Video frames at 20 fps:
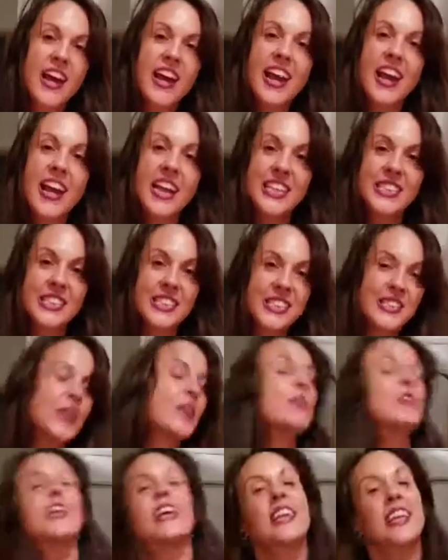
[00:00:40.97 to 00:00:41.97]
And so,
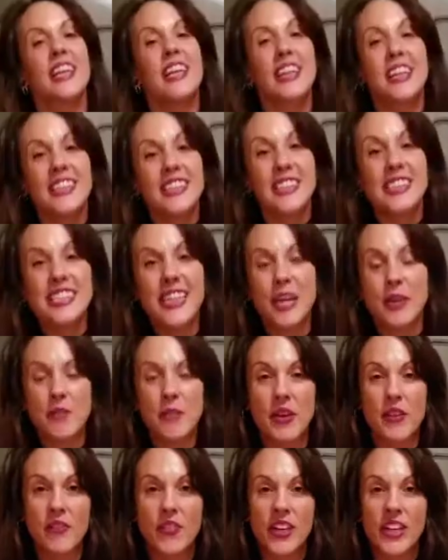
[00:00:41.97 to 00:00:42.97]
like I like to say in my
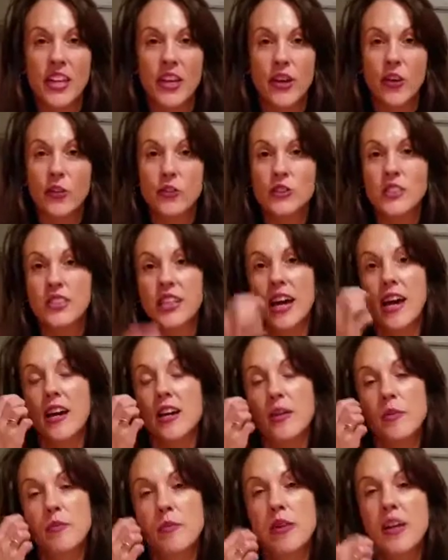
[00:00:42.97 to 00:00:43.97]
videos,
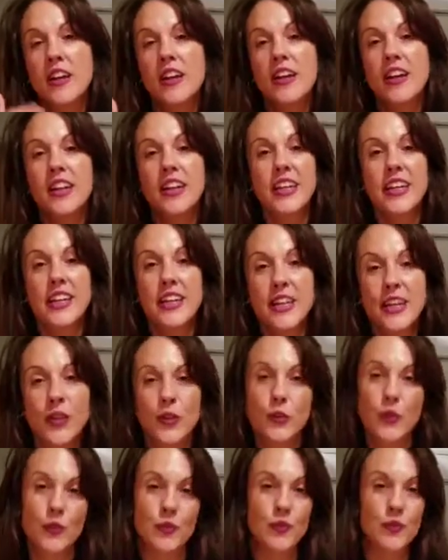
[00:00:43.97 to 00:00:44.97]
you
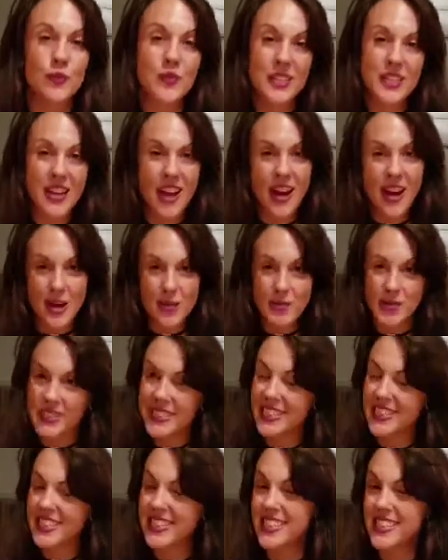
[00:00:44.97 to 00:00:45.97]
know, time
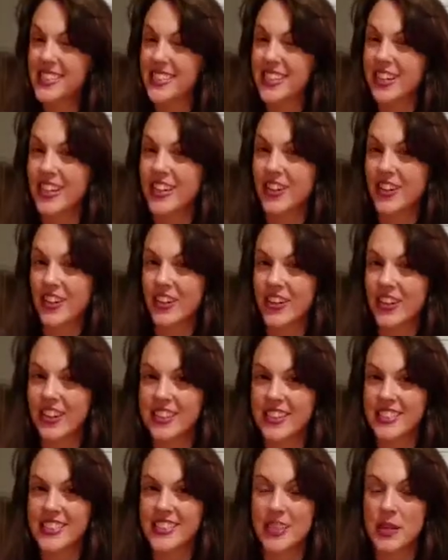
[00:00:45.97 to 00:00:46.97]
isn't as linear
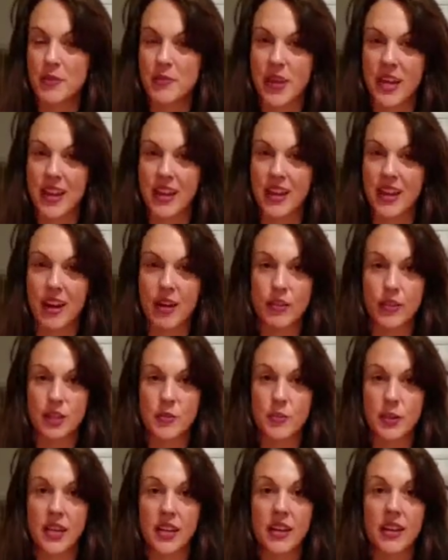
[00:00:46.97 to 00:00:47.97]
as they make it out to
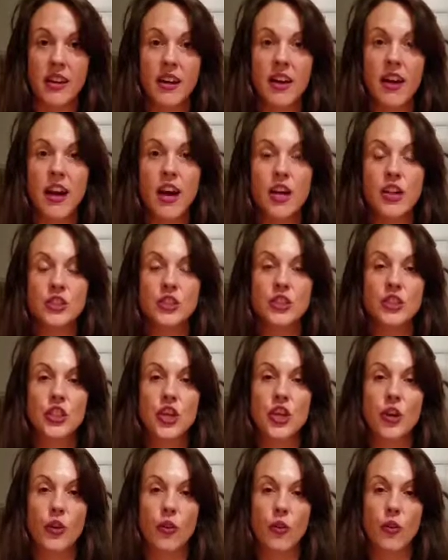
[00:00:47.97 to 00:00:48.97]
be.
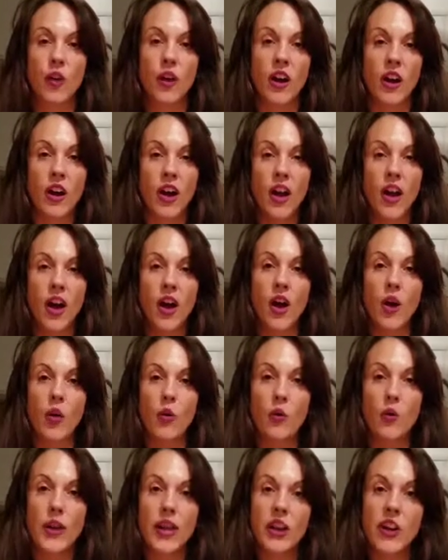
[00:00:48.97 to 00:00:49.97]
So
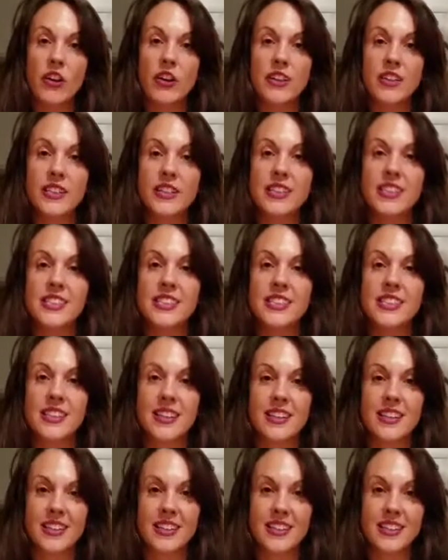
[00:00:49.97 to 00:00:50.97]
we are in this
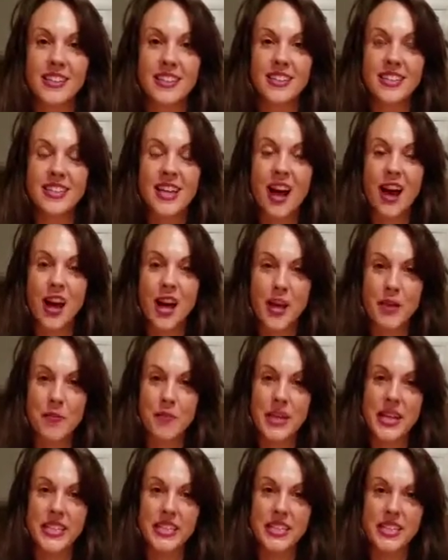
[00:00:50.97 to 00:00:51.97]
time
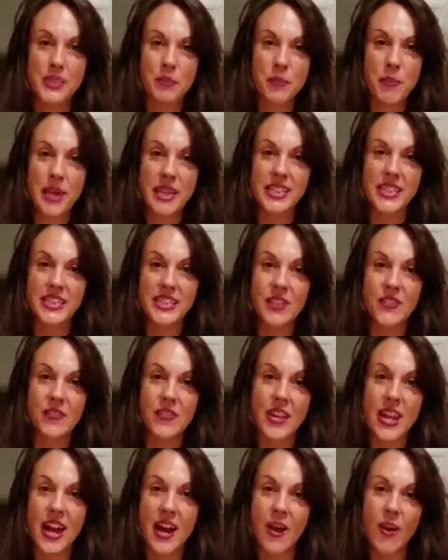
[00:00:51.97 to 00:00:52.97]
and space of
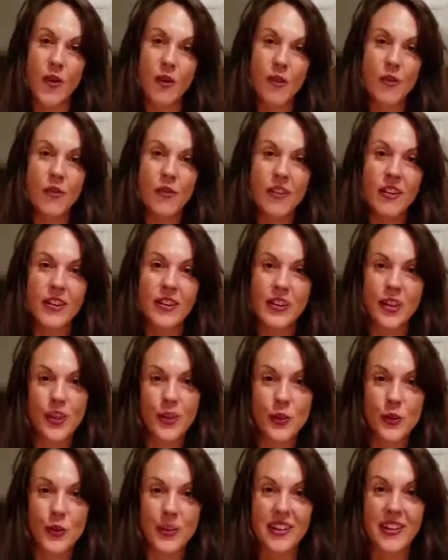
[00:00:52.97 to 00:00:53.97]
now,
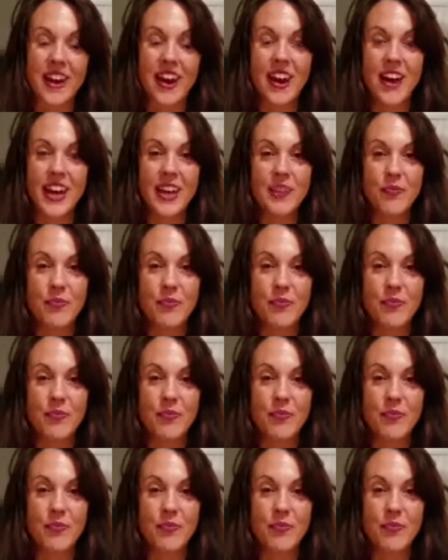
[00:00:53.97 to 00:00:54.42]
you and I.